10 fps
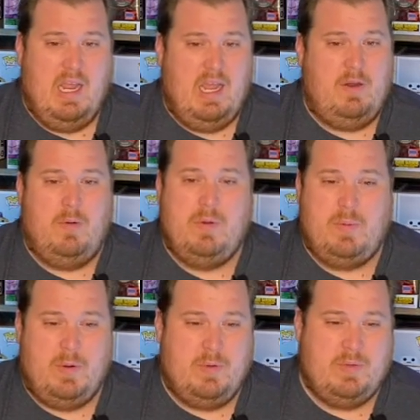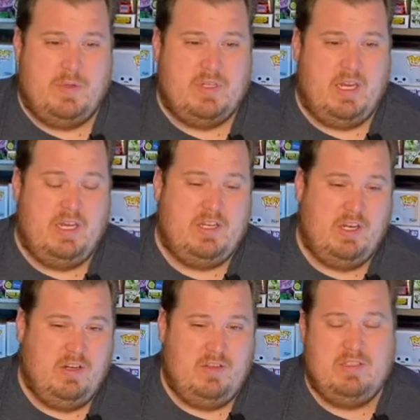I know one for, we're supposed to get an
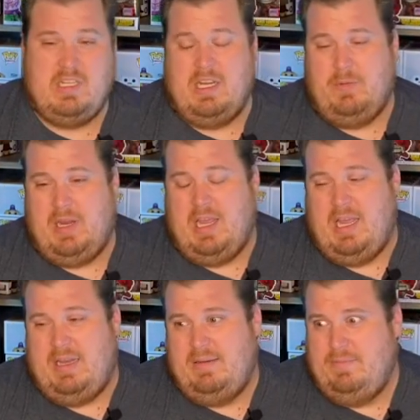Eternals, and then we got